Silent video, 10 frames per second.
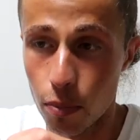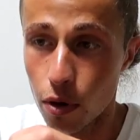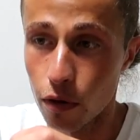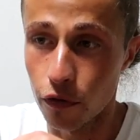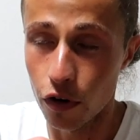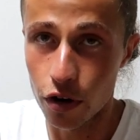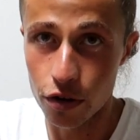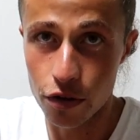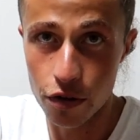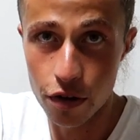Pull
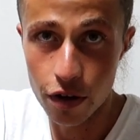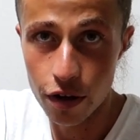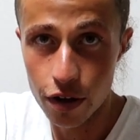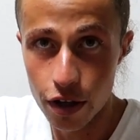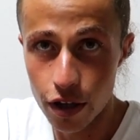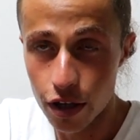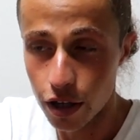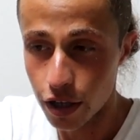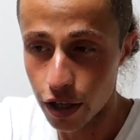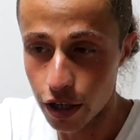first
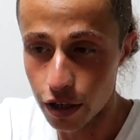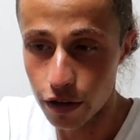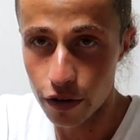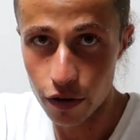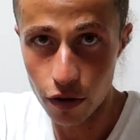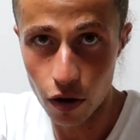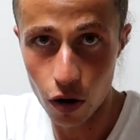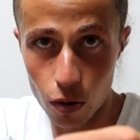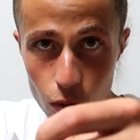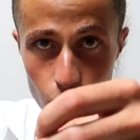here the
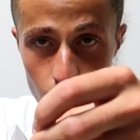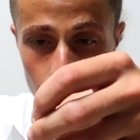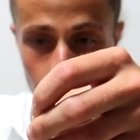whole